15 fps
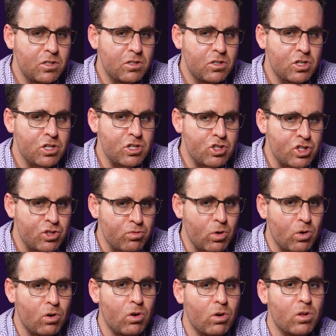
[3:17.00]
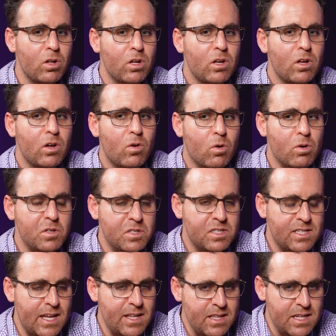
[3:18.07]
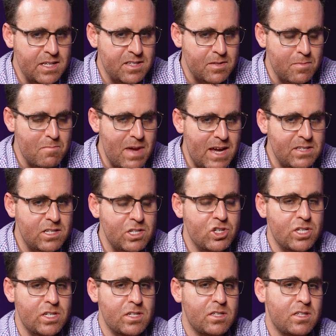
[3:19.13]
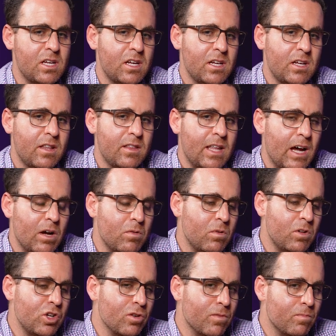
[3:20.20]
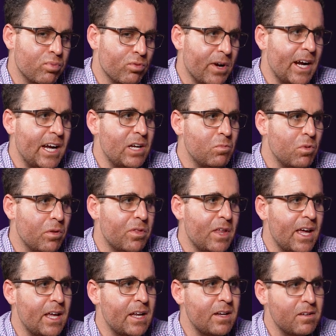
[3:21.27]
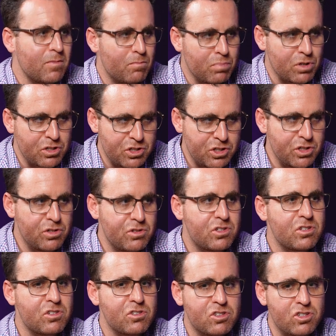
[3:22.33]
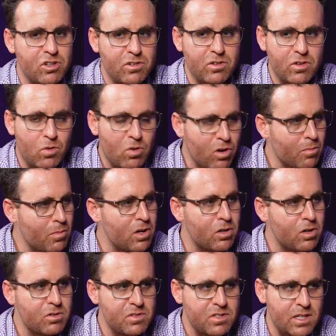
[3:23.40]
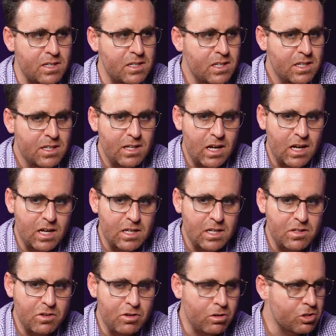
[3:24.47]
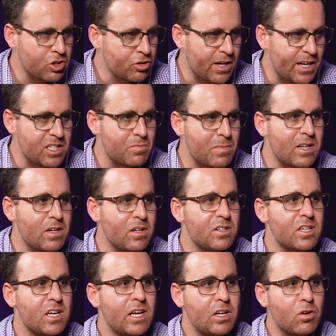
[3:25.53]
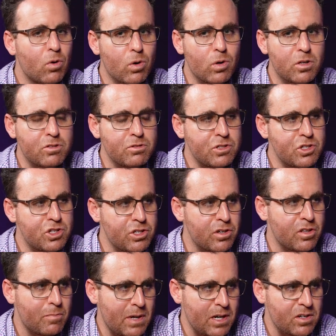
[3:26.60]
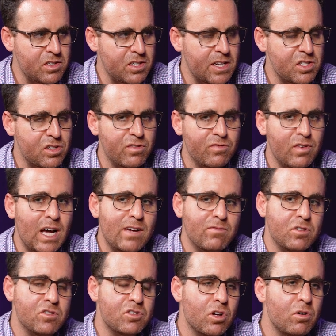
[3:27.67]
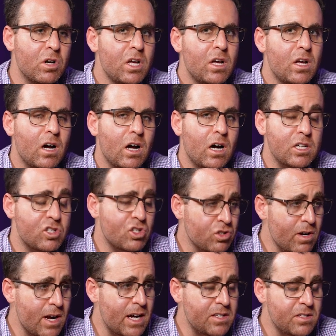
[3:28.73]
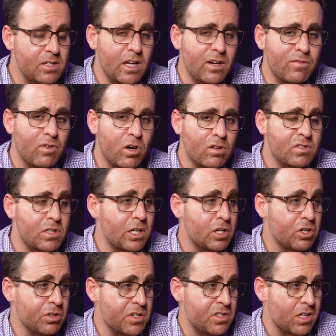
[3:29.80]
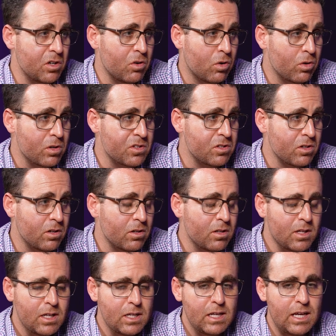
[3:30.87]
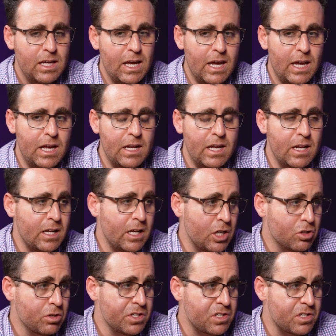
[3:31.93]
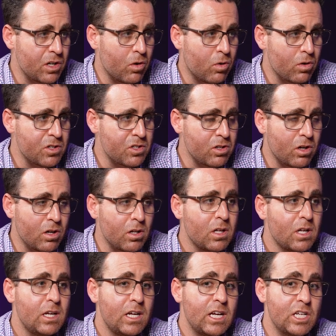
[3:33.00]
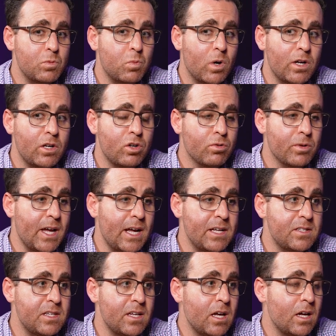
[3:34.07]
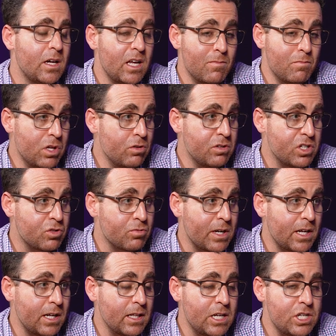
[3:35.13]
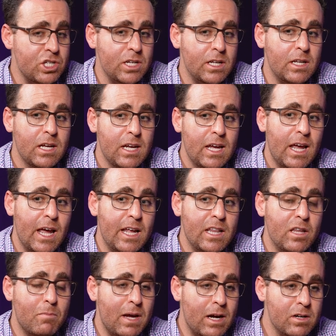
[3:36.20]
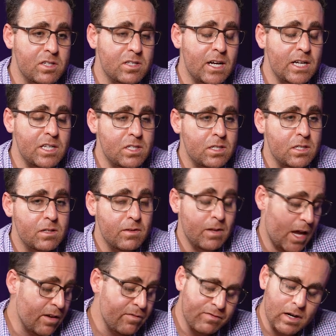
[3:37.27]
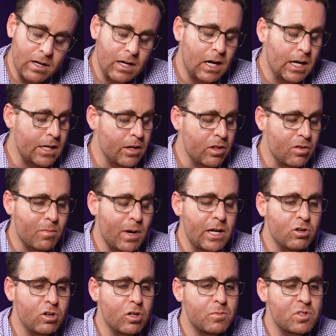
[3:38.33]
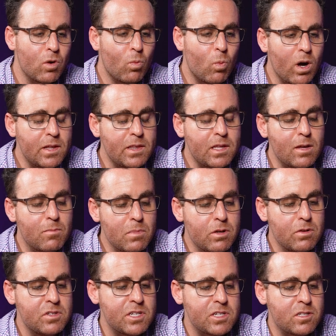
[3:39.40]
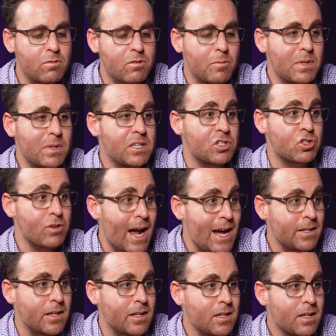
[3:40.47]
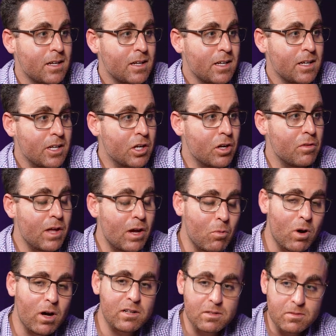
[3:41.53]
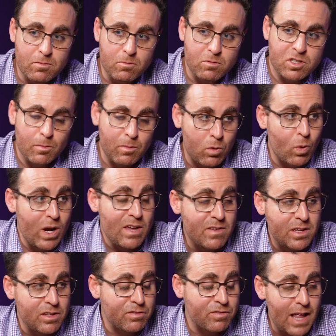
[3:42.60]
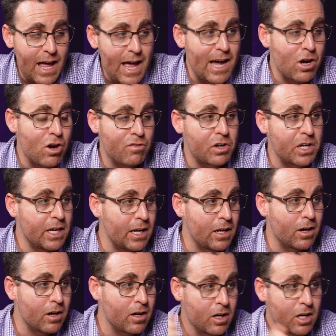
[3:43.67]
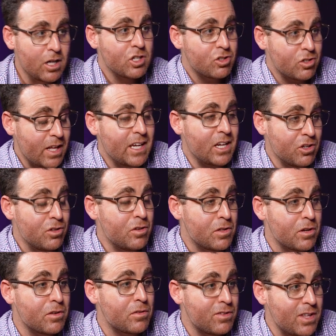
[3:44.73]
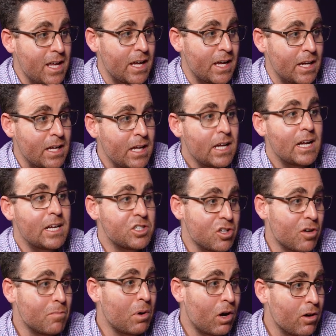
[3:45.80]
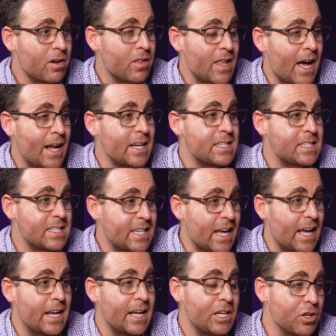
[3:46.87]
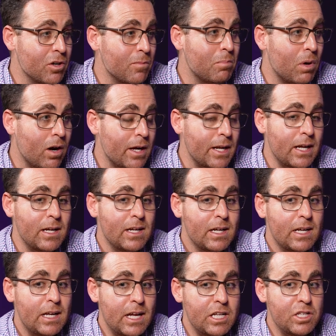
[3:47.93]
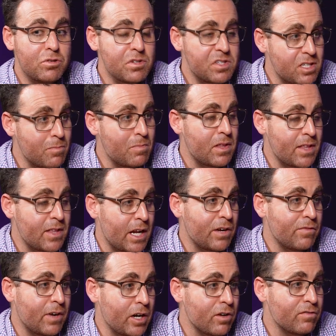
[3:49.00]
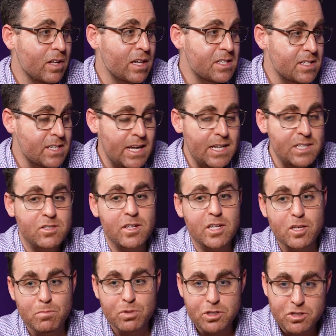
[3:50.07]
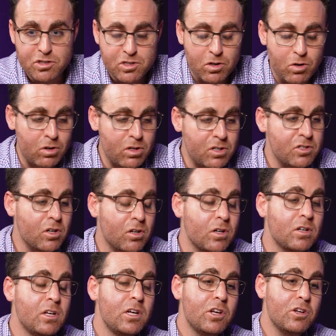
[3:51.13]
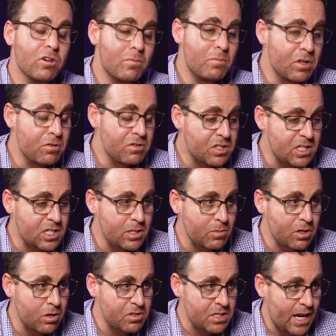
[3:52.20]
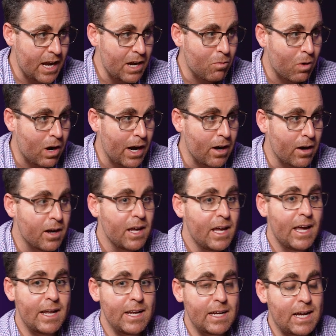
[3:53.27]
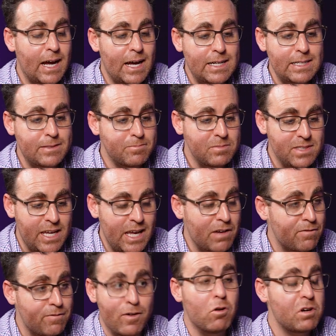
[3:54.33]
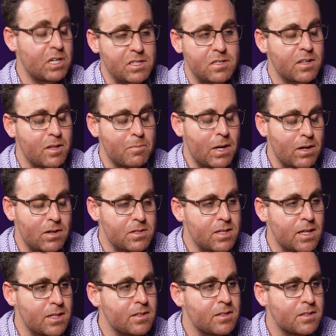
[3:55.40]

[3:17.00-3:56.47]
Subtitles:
control or send these messages that your brain will then produce certain hormones and neurotransmitters in order to ensure the parasite survival. So stress involves increasing cortisol, and an increase in cortisol is what creates immune dysregulation. And the parasites and fungi and other microbes want the immune system to be distracted. They want someone waving the flag over here so they can do their thing. And so part of that is getting your body into a sympathetic fight or flight state so that you produce the cortisol, your immune system goes haywire, and it kind of can't focus on the parasite.